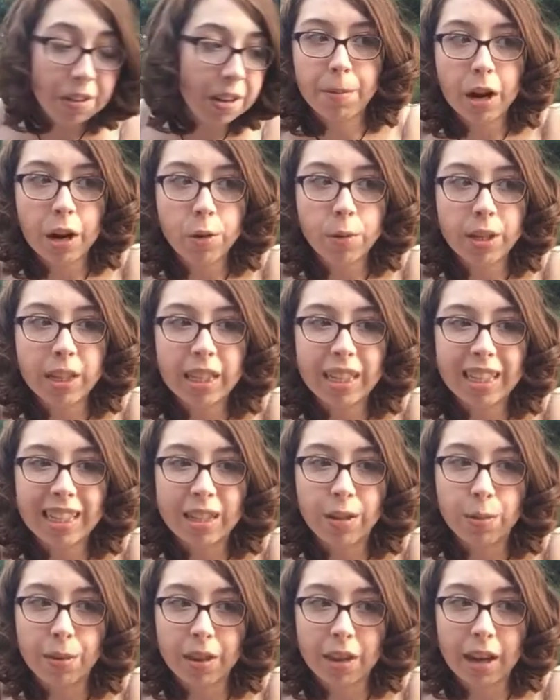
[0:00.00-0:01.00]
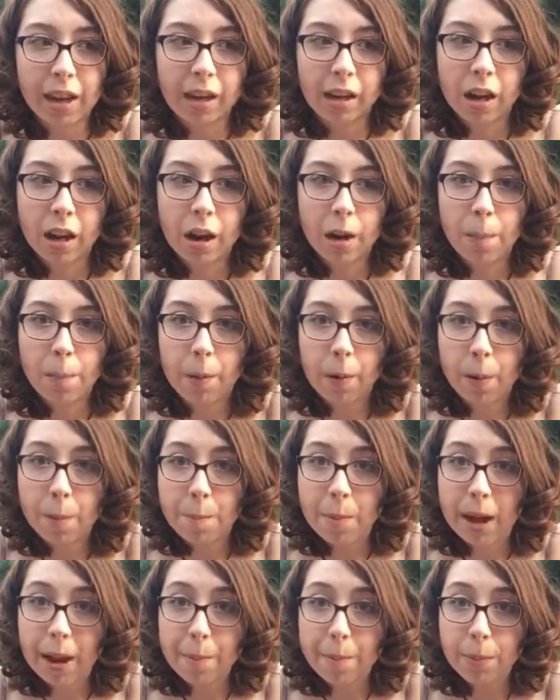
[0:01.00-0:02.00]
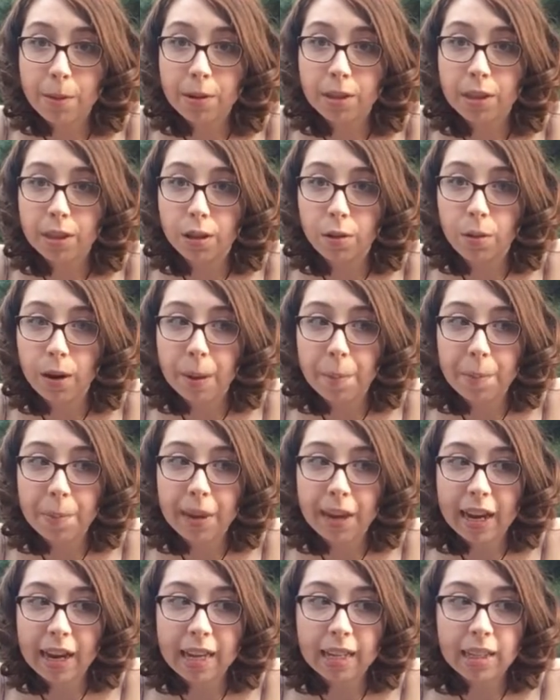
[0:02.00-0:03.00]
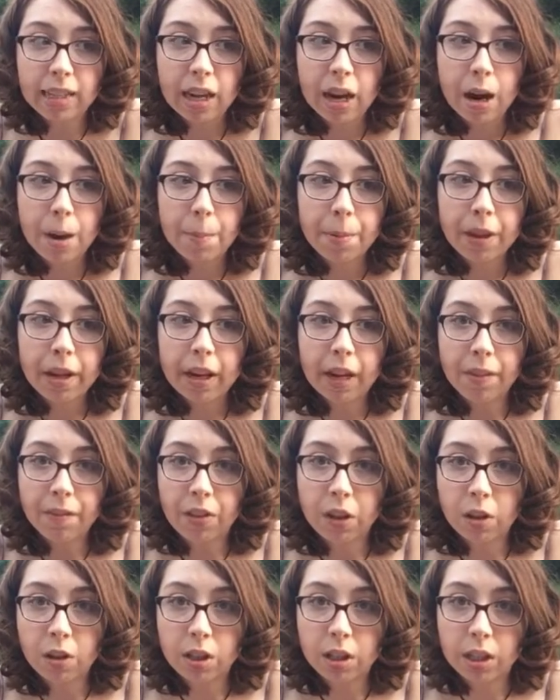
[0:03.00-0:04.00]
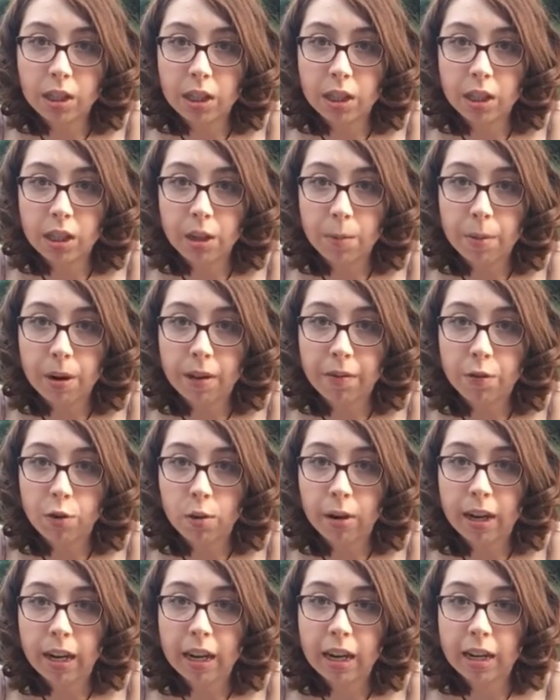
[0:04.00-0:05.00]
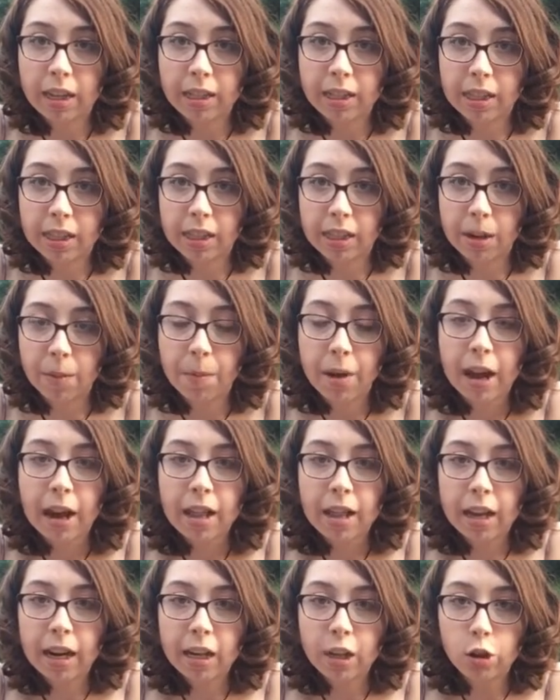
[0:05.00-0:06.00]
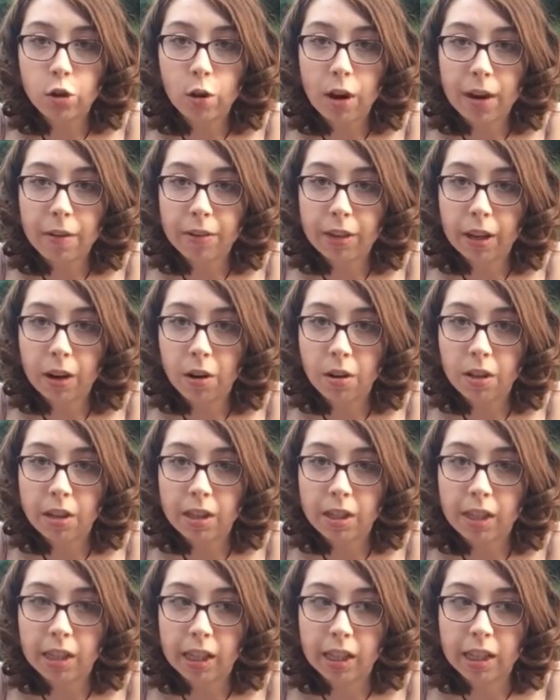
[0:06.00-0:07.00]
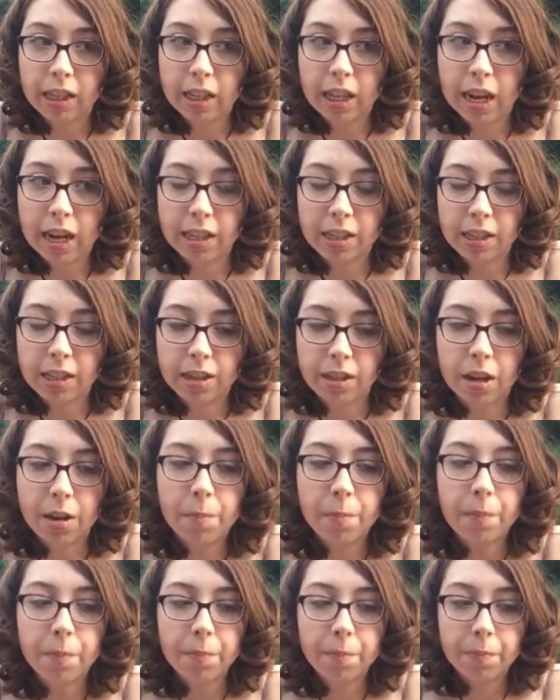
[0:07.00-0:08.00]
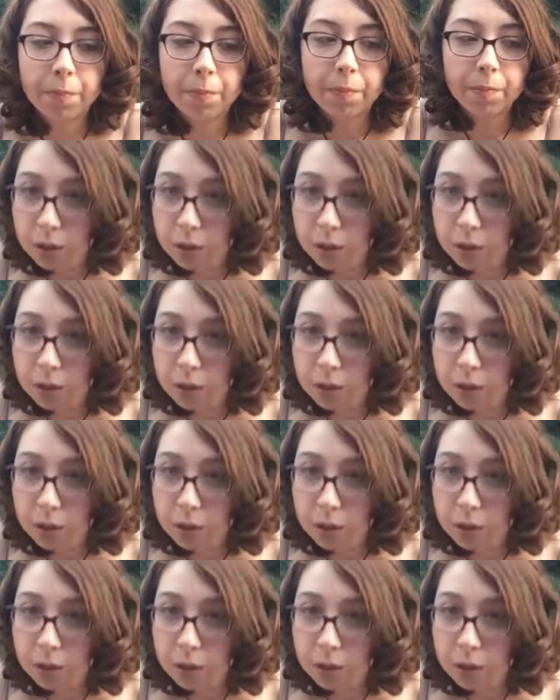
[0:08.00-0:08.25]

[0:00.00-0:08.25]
I'm not always neat with like putting papers in the right place, but like if there's a system and I've created a system, then I try really hard to stick to that system.